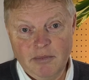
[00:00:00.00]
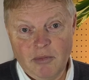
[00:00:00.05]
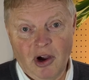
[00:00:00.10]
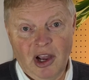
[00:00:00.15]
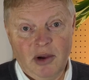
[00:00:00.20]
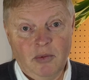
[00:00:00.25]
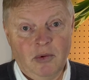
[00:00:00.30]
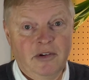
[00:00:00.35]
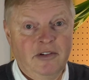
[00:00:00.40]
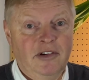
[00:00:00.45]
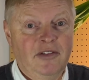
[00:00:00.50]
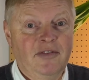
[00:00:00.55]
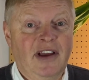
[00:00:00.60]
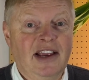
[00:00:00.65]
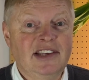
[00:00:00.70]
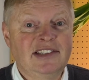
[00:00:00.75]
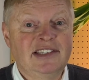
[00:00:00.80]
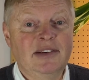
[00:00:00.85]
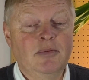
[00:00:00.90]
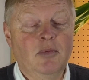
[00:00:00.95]
might want to
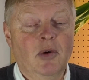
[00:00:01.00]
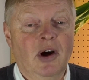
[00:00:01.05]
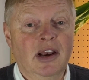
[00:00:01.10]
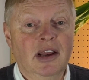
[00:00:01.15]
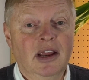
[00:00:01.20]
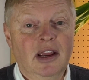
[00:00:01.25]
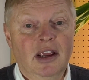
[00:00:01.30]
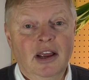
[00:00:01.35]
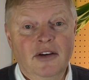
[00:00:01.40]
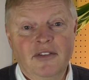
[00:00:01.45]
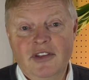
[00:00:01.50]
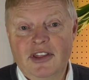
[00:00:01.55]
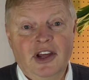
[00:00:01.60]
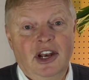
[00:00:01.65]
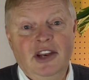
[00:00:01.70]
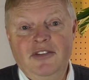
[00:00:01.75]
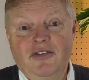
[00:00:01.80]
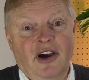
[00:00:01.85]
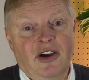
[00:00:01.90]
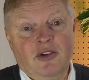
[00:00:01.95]
invest in one. For
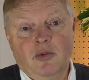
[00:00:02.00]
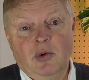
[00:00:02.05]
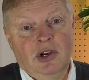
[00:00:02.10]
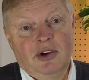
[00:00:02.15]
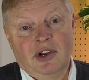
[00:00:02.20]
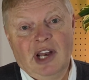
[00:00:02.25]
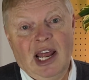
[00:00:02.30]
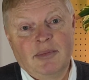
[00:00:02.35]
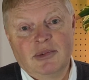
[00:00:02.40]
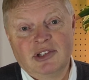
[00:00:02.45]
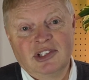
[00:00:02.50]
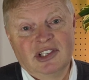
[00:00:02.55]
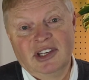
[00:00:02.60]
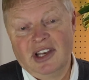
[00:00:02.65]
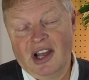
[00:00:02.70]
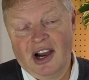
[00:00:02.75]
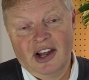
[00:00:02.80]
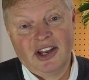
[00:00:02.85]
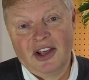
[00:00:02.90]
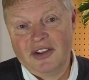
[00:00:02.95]
35 quid on Amazon,
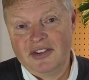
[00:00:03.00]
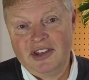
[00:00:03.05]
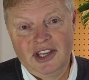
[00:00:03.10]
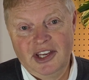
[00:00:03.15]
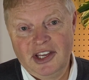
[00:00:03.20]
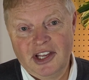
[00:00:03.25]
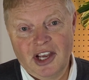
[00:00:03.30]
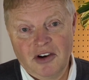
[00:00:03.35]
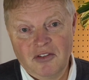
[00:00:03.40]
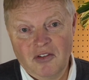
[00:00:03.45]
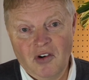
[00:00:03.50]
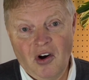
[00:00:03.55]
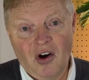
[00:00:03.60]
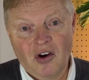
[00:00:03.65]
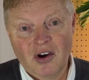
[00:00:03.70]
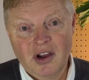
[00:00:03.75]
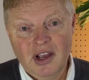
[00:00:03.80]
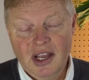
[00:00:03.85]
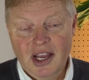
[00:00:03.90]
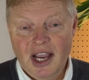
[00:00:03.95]
I don't think you can go
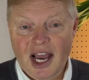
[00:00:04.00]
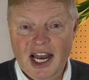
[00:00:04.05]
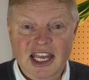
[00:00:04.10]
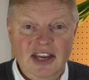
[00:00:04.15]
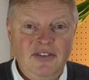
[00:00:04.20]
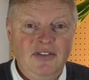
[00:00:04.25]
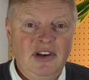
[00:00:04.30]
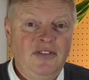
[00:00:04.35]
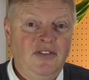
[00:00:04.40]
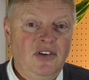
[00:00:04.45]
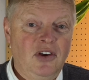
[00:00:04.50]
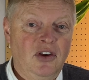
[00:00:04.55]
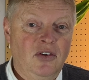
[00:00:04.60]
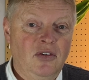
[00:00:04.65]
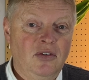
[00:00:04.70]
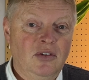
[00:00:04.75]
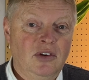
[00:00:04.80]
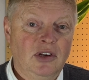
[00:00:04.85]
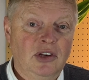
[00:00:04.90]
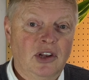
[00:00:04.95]
wrong. And even if
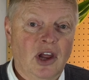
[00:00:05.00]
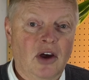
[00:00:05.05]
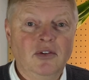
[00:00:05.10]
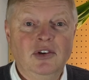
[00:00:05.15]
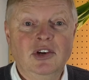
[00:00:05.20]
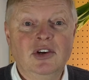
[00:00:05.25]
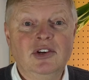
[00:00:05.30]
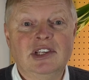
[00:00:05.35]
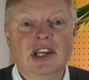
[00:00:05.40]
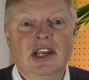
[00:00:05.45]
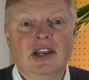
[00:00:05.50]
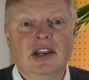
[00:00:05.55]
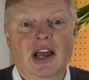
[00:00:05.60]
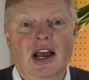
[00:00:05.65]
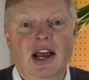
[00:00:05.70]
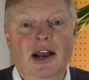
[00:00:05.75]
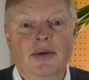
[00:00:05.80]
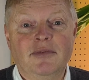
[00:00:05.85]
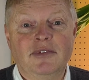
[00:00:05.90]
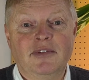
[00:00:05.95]
you don't use it
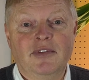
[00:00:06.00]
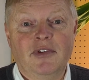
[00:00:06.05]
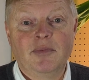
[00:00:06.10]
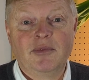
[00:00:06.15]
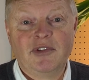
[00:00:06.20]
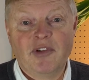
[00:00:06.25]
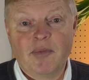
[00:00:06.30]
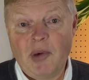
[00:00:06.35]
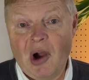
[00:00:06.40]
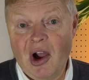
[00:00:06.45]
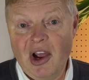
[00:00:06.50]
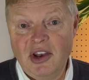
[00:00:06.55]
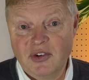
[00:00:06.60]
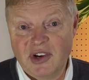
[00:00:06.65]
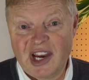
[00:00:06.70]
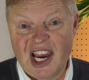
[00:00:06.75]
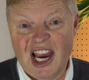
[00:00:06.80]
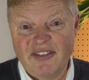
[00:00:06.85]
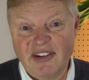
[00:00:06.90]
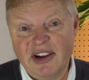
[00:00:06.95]
to buy a new
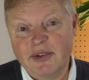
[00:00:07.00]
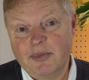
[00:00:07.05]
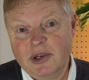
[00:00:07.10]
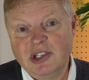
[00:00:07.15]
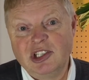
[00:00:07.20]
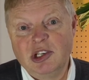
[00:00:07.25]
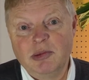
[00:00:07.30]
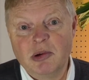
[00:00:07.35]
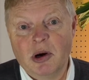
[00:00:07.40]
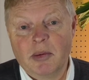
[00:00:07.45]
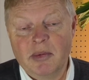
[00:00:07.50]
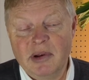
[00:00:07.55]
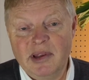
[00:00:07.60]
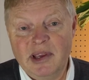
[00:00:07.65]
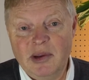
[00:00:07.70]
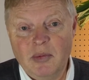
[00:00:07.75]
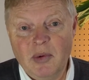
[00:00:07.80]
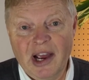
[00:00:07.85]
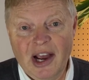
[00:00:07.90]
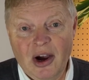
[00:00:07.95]
caravan, which you
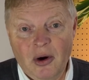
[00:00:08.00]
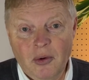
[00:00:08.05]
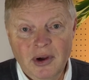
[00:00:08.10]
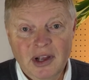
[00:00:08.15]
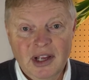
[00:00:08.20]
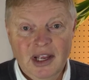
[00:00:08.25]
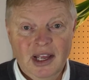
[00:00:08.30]
probably will,